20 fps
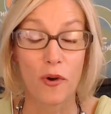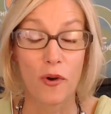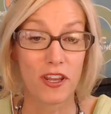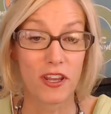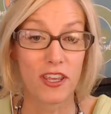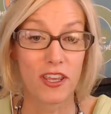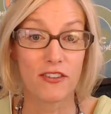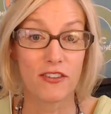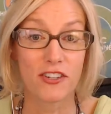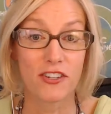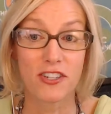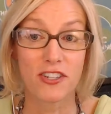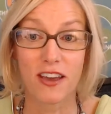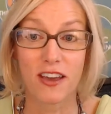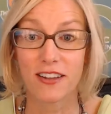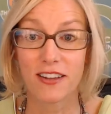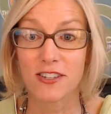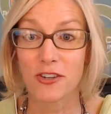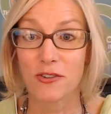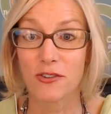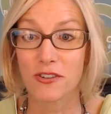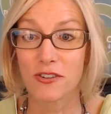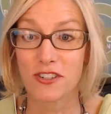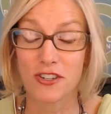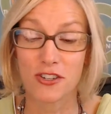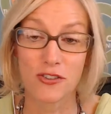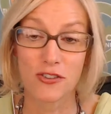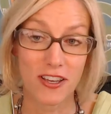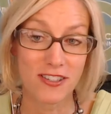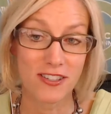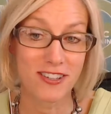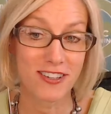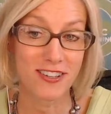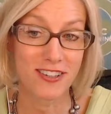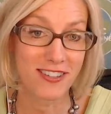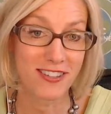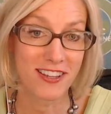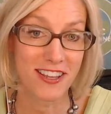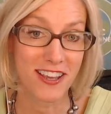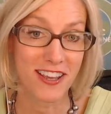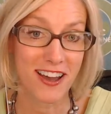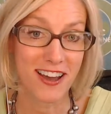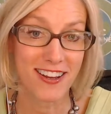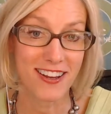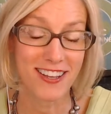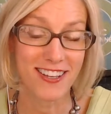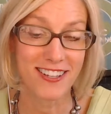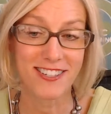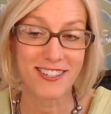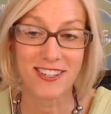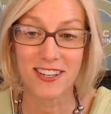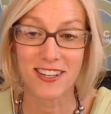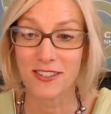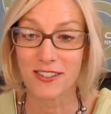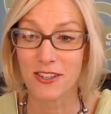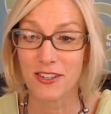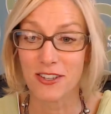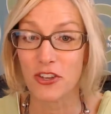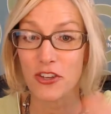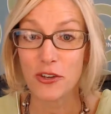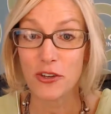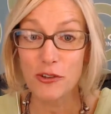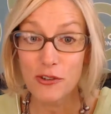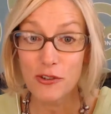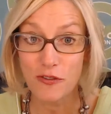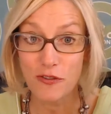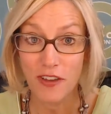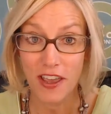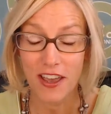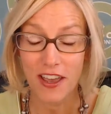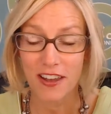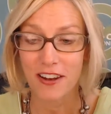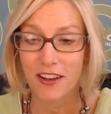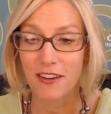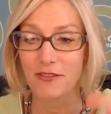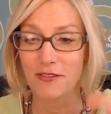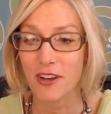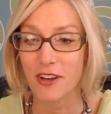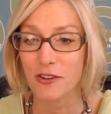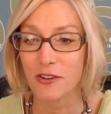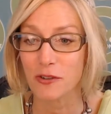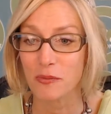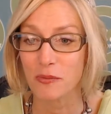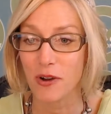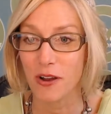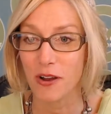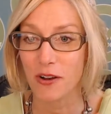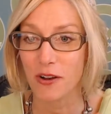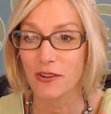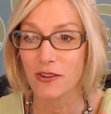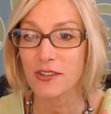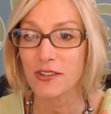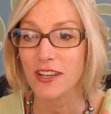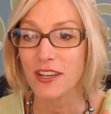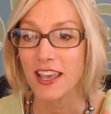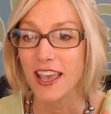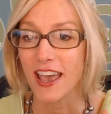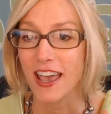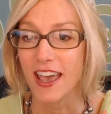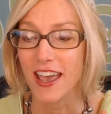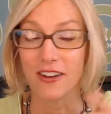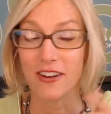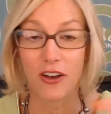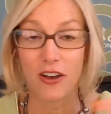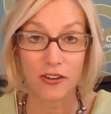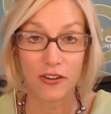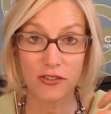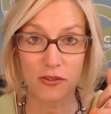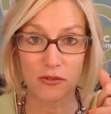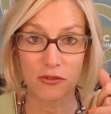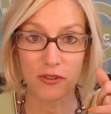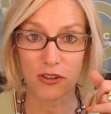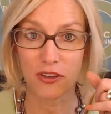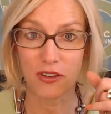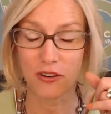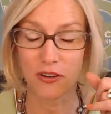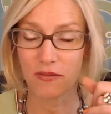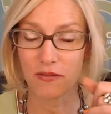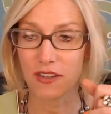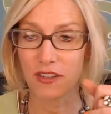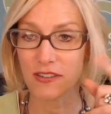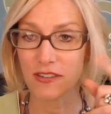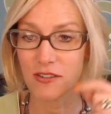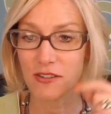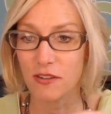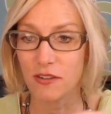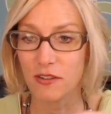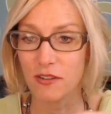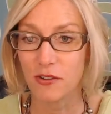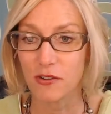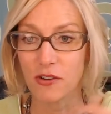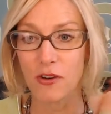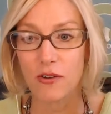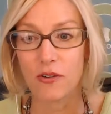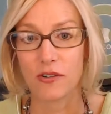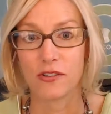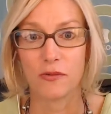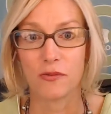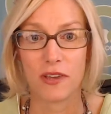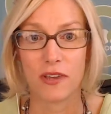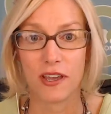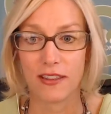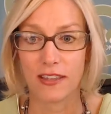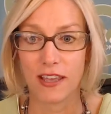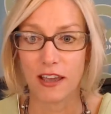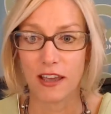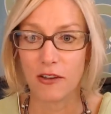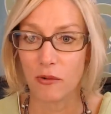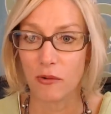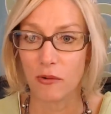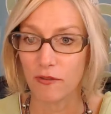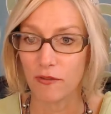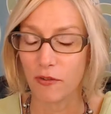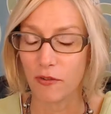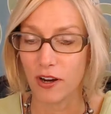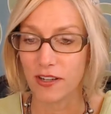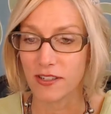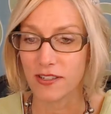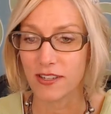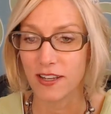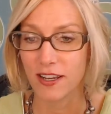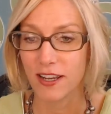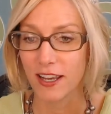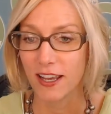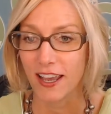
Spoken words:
Want to give a shout out to Kristen Drysdale's in the audience. She is a huge fan of Dr. Bronner's, and also the Stonyfield yogurt. So we got that going for us.